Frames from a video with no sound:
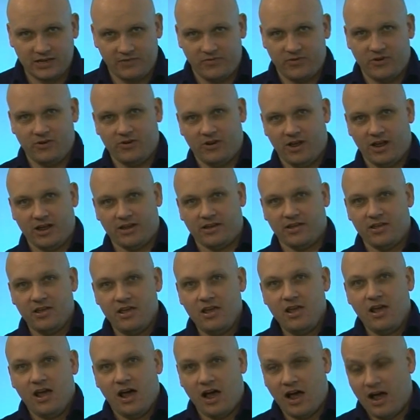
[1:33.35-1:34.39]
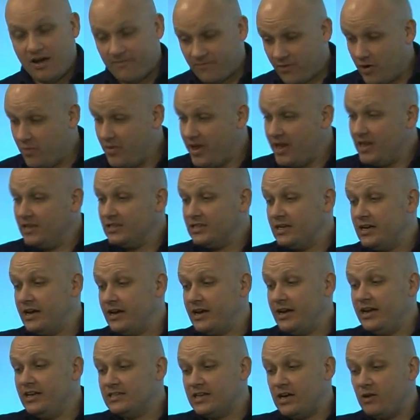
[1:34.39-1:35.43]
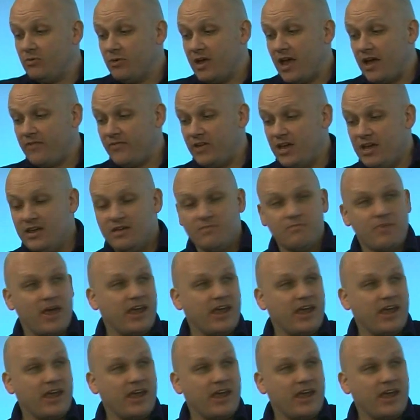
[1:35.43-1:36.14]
if you like, from Intel we have Ian